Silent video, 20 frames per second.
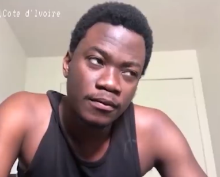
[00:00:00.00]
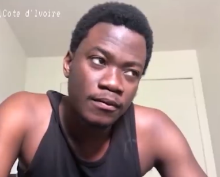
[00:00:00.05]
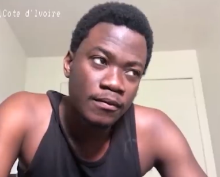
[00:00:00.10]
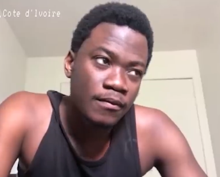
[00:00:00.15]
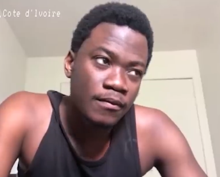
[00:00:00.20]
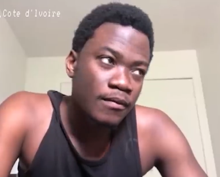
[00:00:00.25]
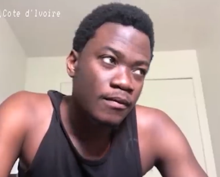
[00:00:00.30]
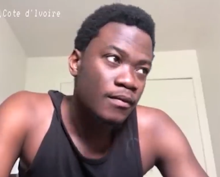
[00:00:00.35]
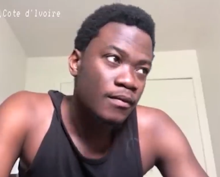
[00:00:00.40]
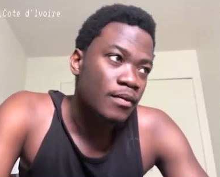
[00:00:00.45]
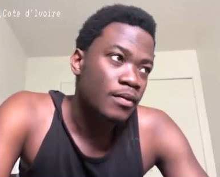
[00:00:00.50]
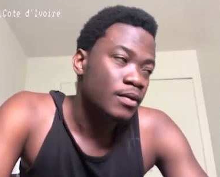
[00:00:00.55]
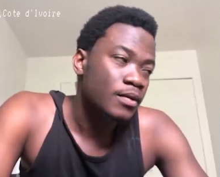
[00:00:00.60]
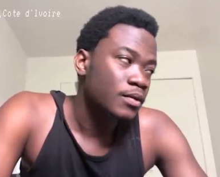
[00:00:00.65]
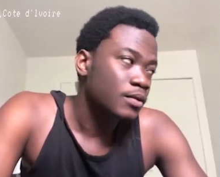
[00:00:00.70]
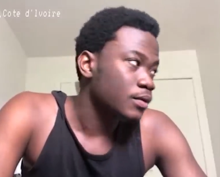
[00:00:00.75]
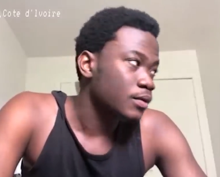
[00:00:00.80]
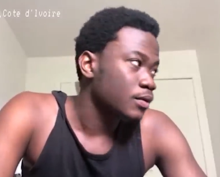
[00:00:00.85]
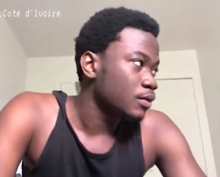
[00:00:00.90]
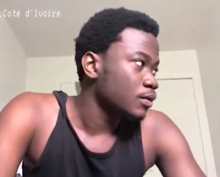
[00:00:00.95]

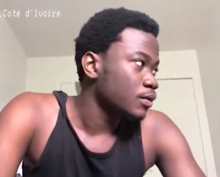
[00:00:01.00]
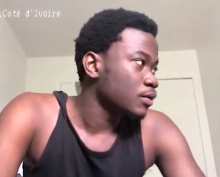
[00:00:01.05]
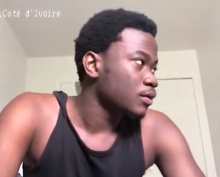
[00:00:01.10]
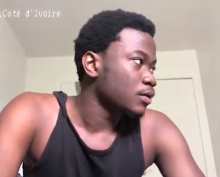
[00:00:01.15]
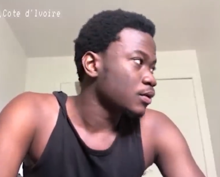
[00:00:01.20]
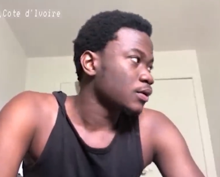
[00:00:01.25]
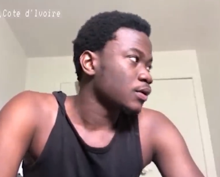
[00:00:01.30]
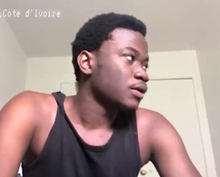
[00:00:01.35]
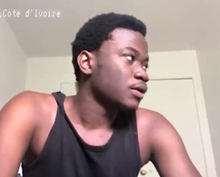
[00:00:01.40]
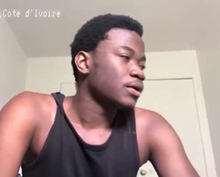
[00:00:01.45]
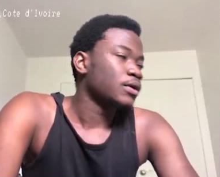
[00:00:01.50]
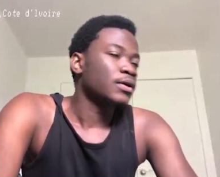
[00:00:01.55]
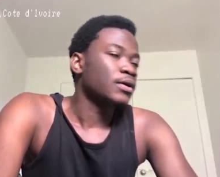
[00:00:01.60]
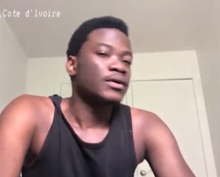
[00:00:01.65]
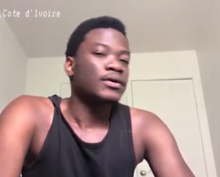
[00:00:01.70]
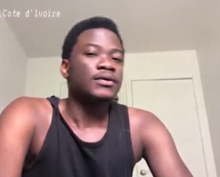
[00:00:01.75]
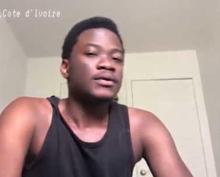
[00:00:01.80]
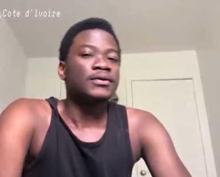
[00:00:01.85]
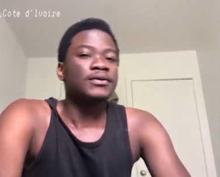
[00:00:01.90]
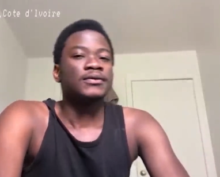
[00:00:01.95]

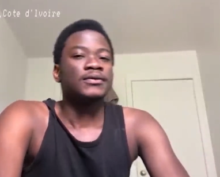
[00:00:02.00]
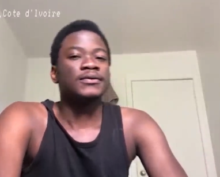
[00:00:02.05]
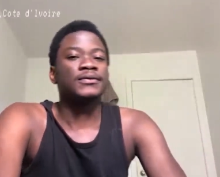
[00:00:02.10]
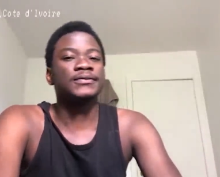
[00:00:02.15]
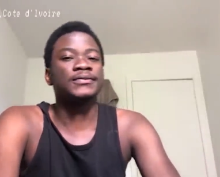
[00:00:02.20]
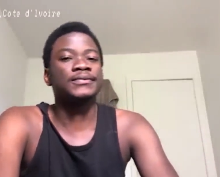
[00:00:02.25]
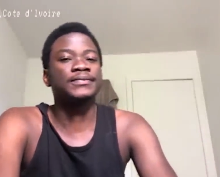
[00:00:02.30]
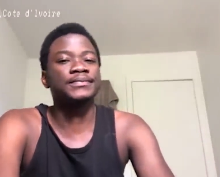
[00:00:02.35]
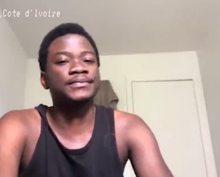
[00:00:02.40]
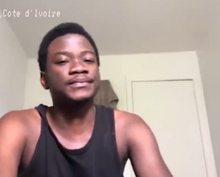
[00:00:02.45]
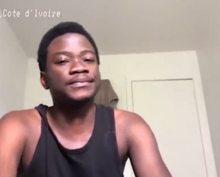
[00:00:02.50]
[no speech]